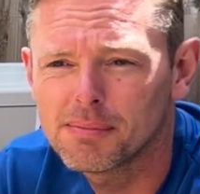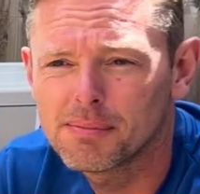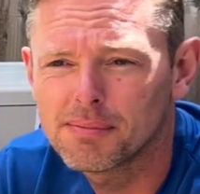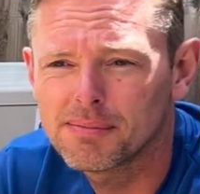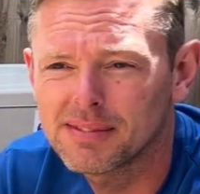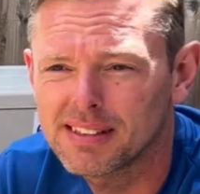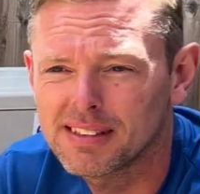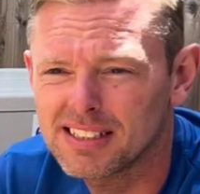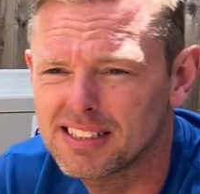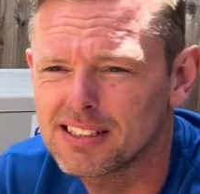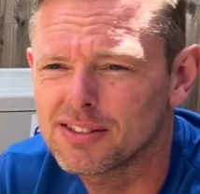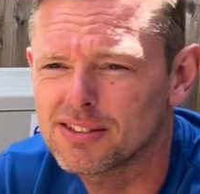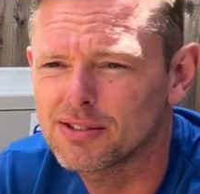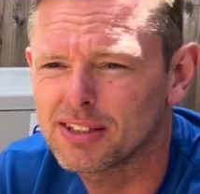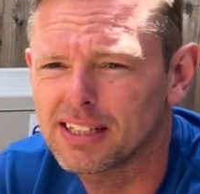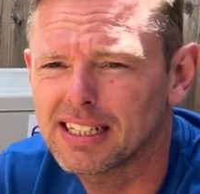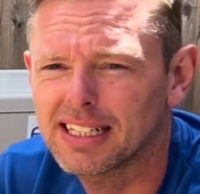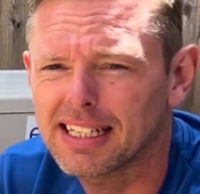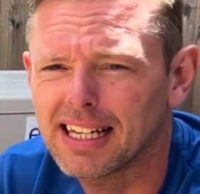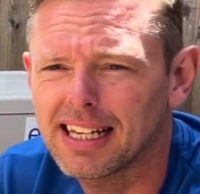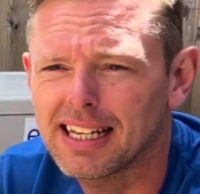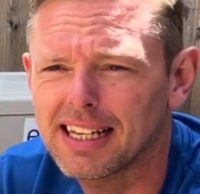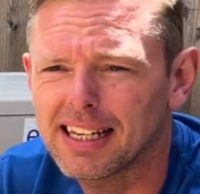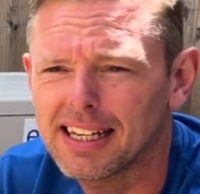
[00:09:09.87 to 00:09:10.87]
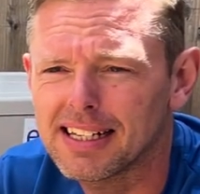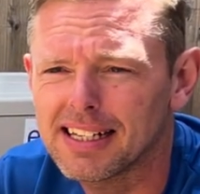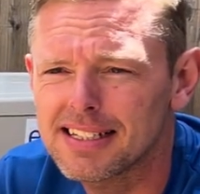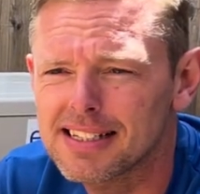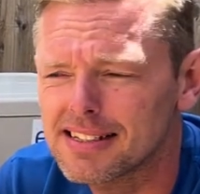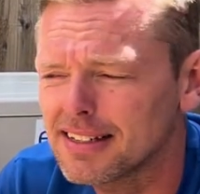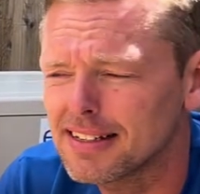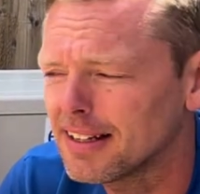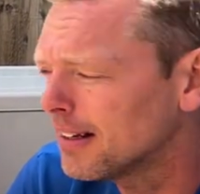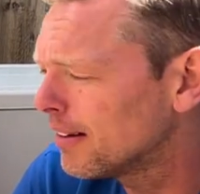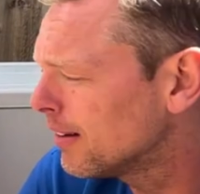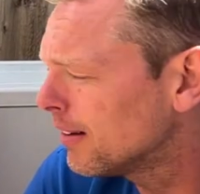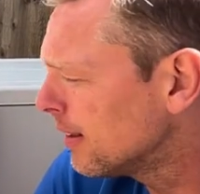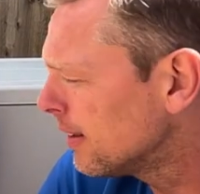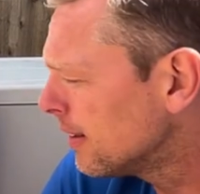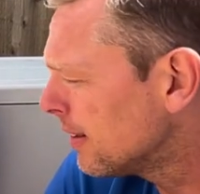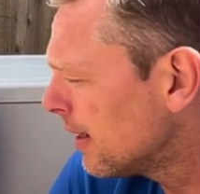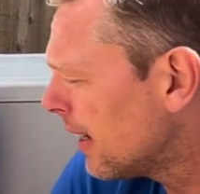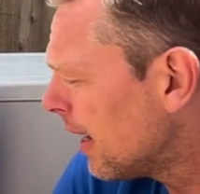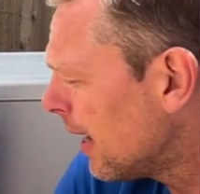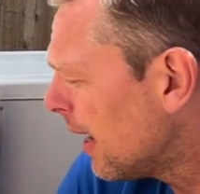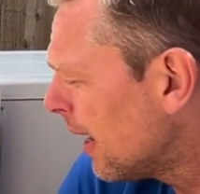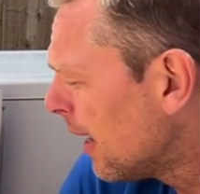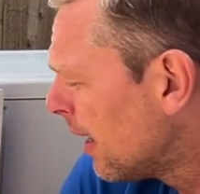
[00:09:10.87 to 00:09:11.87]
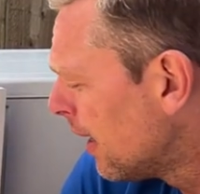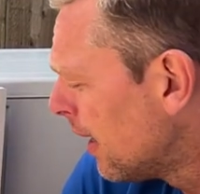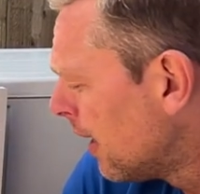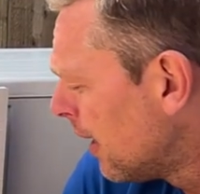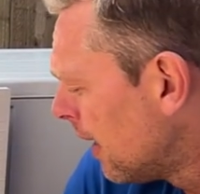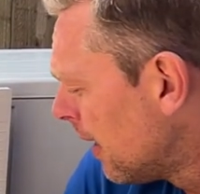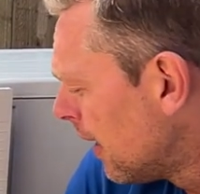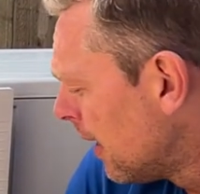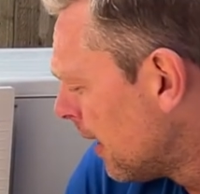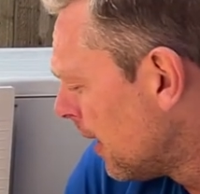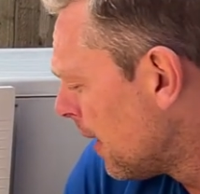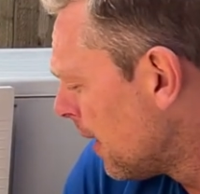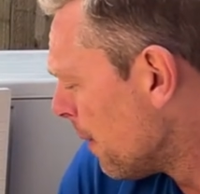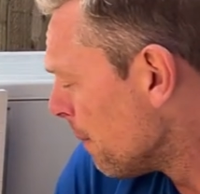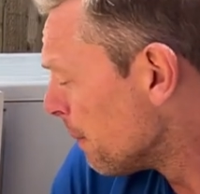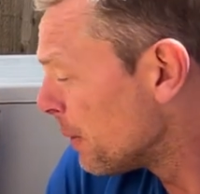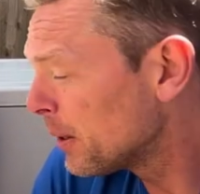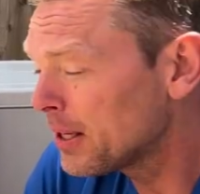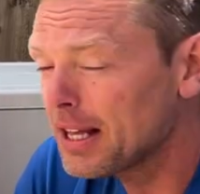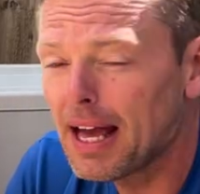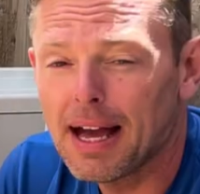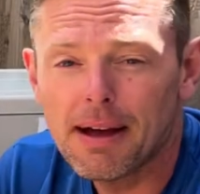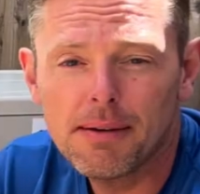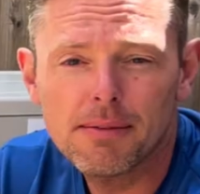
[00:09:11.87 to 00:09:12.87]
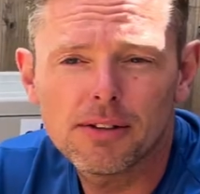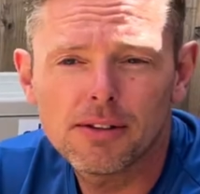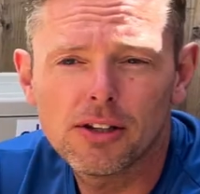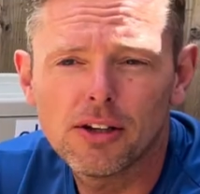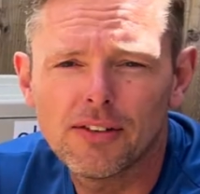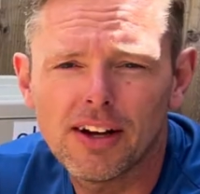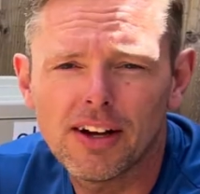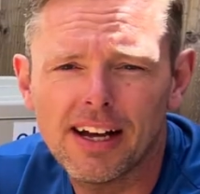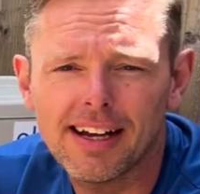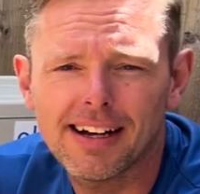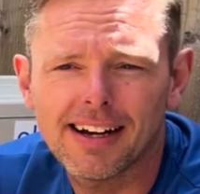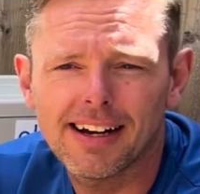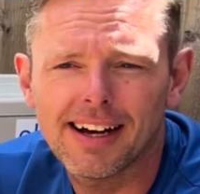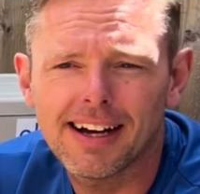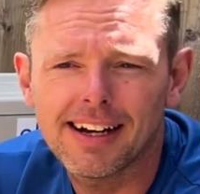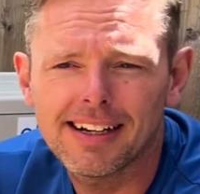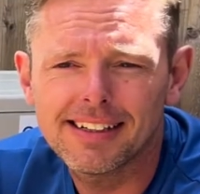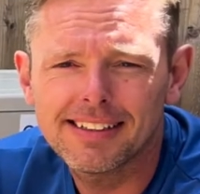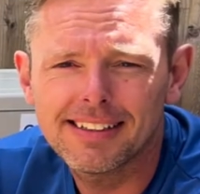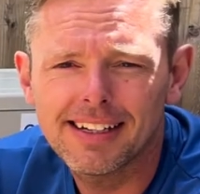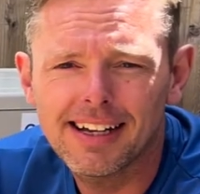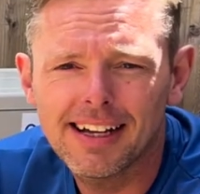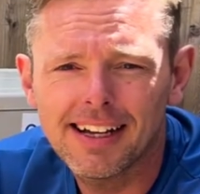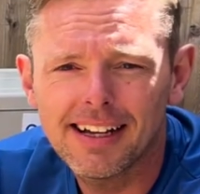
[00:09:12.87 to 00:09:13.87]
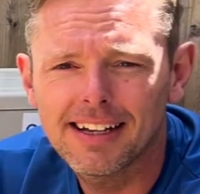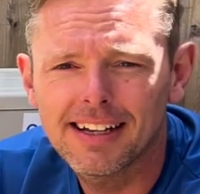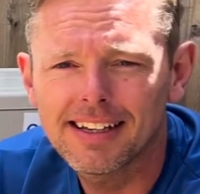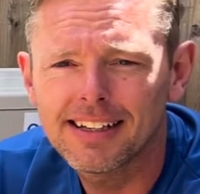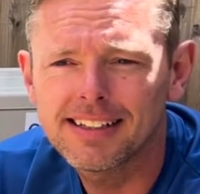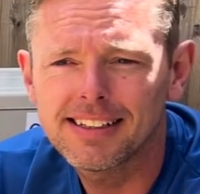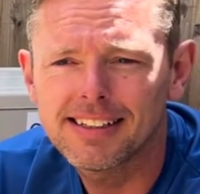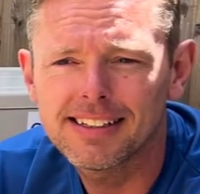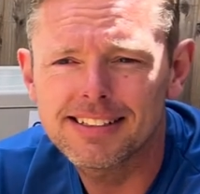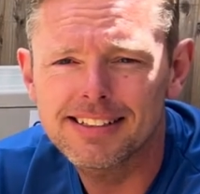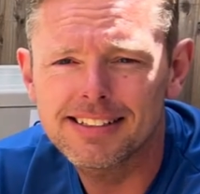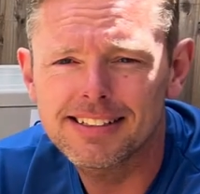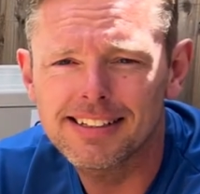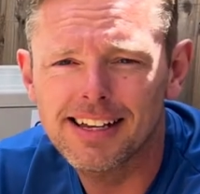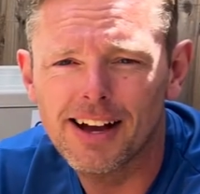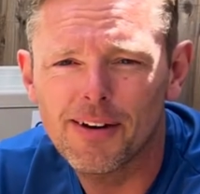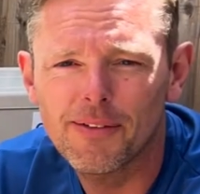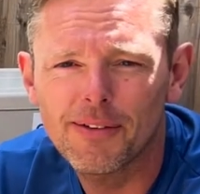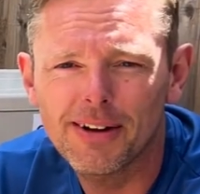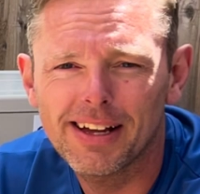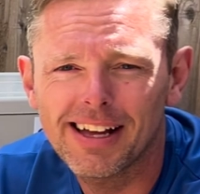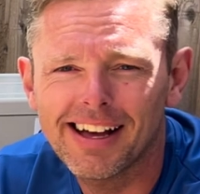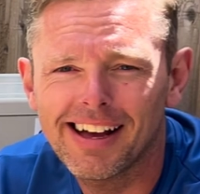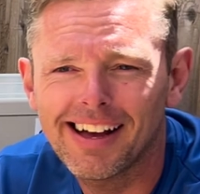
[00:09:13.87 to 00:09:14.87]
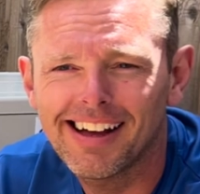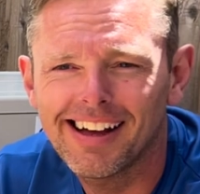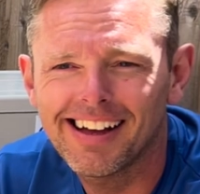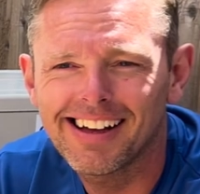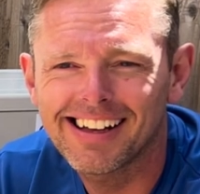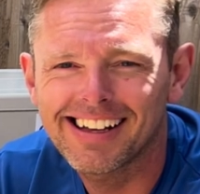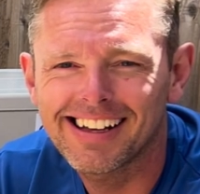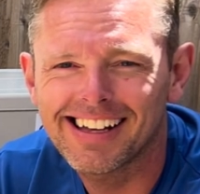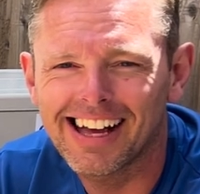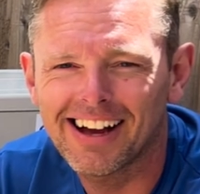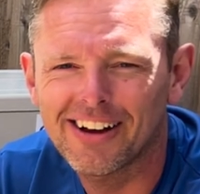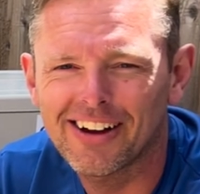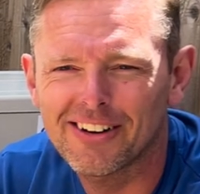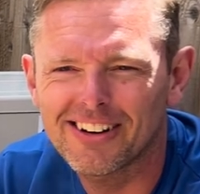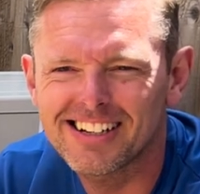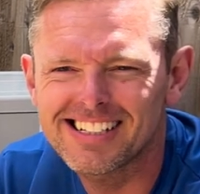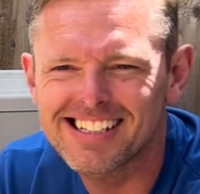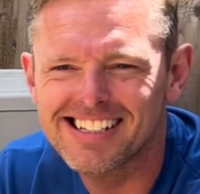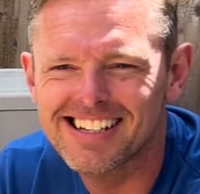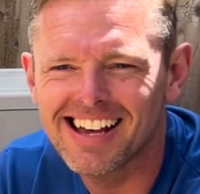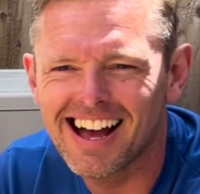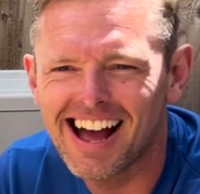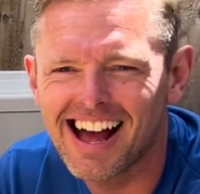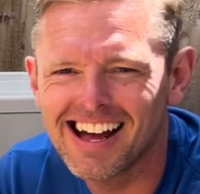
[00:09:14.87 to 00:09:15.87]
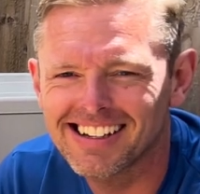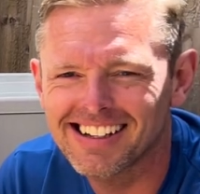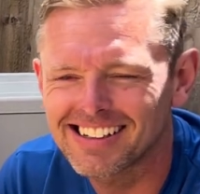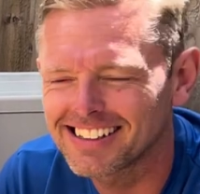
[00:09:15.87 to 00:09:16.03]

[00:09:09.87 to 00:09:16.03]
this is really geeky, isn't it? And uh, but yeah, love it, and uh, let's see how we uh, get on inside.